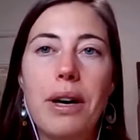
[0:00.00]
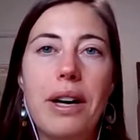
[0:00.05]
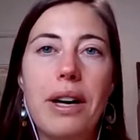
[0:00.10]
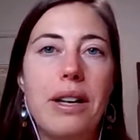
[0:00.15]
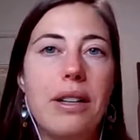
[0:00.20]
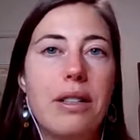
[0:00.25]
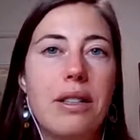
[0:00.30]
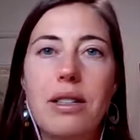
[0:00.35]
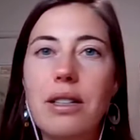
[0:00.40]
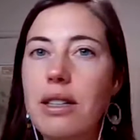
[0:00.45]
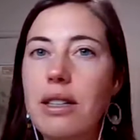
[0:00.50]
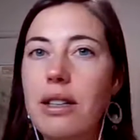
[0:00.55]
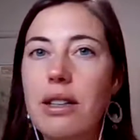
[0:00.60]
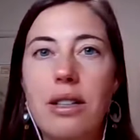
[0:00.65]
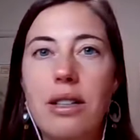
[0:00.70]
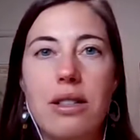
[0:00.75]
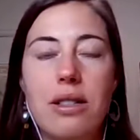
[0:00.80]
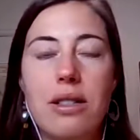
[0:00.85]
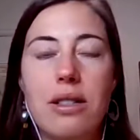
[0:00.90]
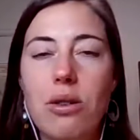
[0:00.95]
but
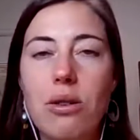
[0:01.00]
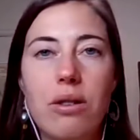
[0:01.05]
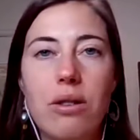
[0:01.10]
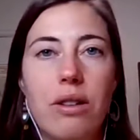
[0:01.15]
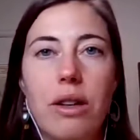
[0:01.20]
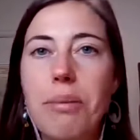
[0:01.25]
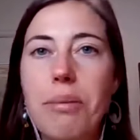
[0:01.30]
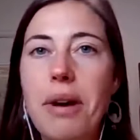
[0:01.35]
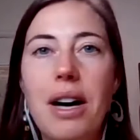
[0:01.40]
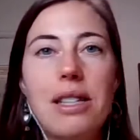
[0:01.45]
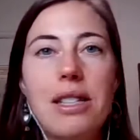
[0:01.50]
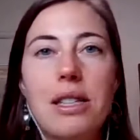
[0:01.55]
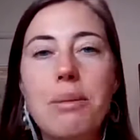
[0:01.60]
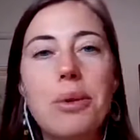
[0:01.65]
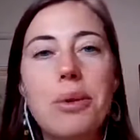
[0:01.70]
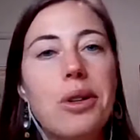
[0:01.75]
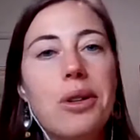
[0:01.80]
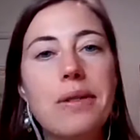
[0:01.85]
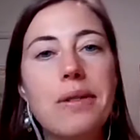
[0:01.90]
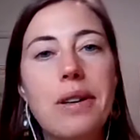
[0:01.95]
it's totally
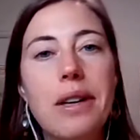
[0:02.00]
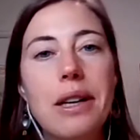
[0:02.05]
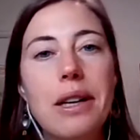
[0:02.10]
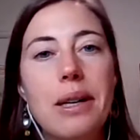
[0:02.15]
possible.